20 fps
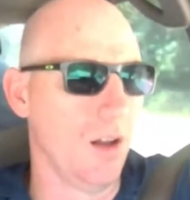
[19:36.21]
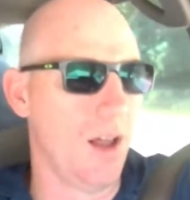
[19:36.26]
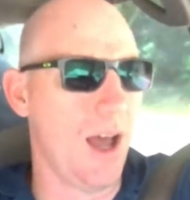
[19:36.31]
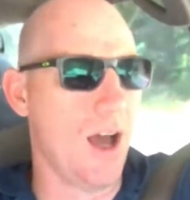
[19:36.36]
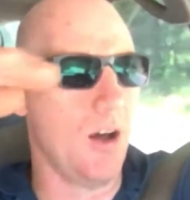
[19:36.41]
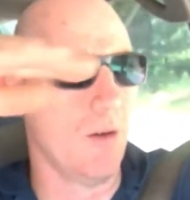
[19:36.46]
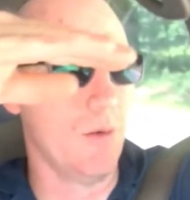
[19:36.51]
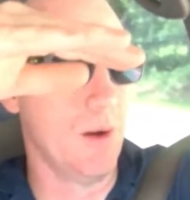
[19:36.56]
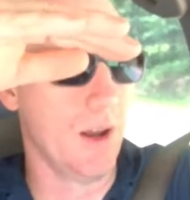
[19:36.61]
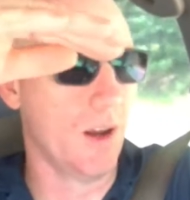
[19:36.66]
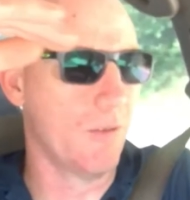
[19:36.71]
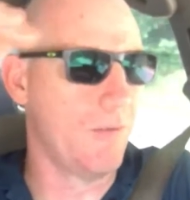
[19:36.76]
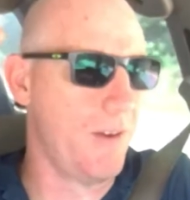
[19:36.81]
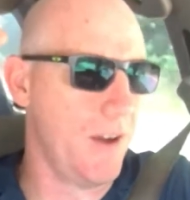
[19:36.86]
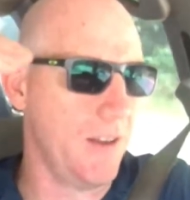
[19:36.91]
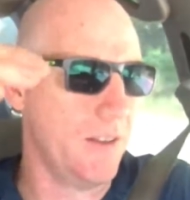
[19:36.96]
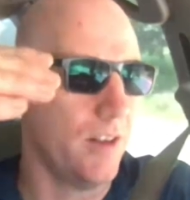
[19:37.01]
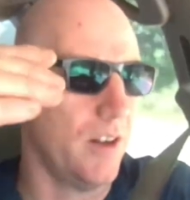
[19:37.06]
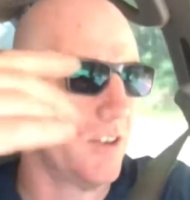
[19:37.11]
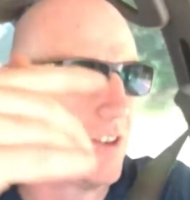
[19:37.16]
outrigger
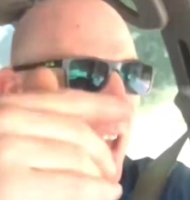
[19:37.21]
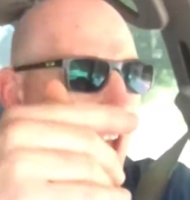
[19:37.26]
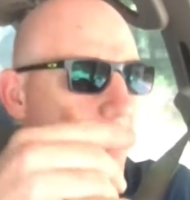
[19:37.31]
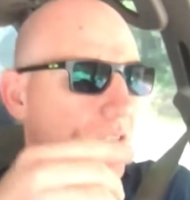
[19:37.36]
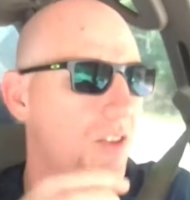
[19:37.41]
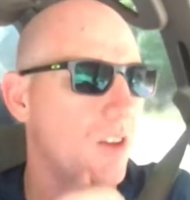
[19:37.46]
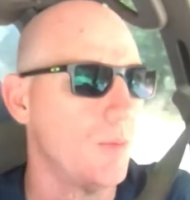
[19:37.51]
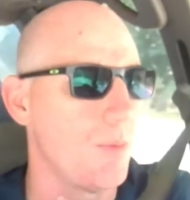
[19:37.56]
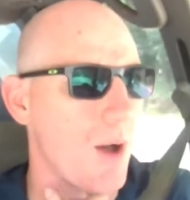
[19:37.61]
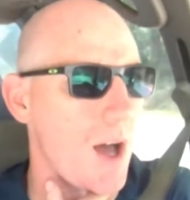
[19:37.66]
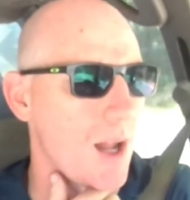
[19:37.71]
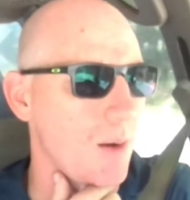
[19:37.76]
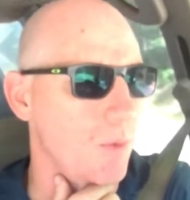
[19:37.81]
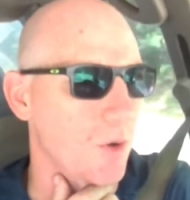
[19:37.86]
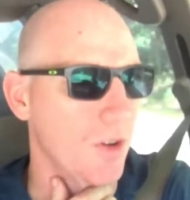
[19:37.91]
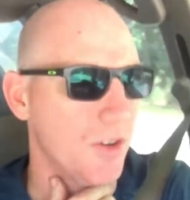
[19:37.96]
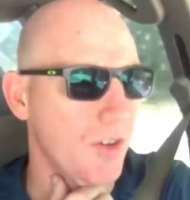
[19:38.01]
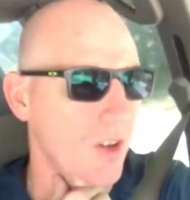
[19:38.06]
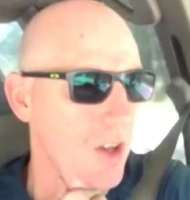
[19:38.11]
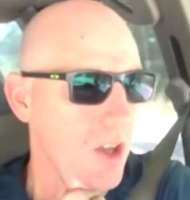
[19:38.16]
feet that attach to the bottom
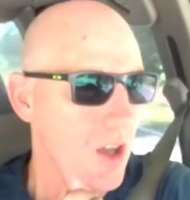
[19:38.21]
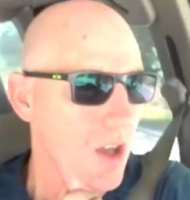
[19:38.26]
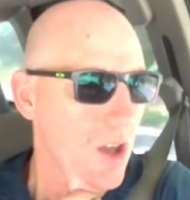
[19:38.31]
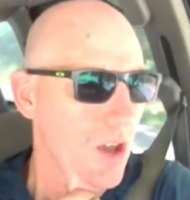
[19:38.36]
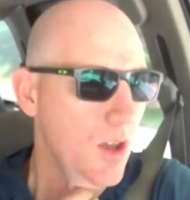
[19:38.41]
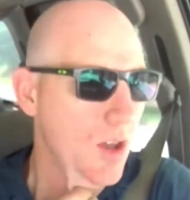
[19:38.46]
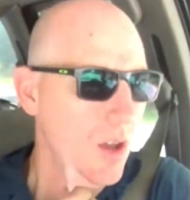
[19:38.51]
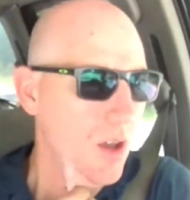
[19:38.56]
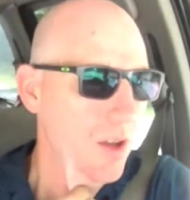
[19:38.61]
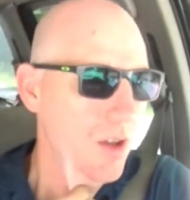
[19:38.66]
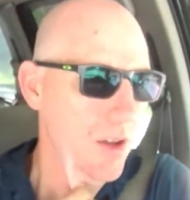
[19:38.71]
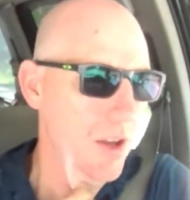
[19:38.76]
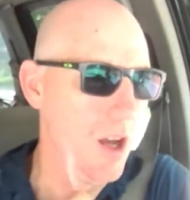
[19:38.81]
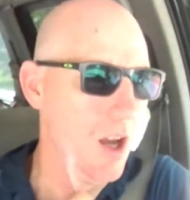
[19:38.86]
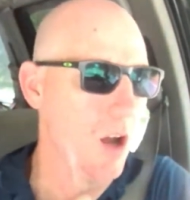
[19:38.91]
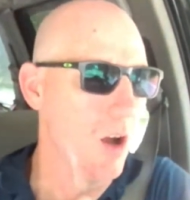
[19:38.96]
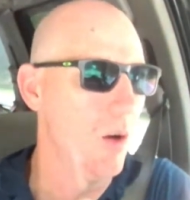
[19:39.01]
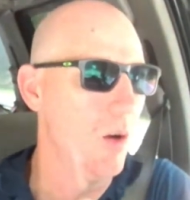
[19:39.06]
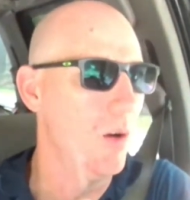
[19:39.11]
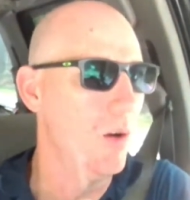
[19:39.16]
ones, you
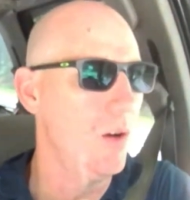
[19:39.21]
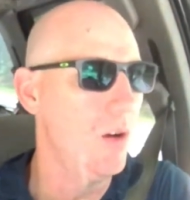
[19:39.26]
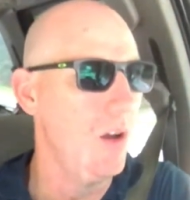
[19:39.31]
know.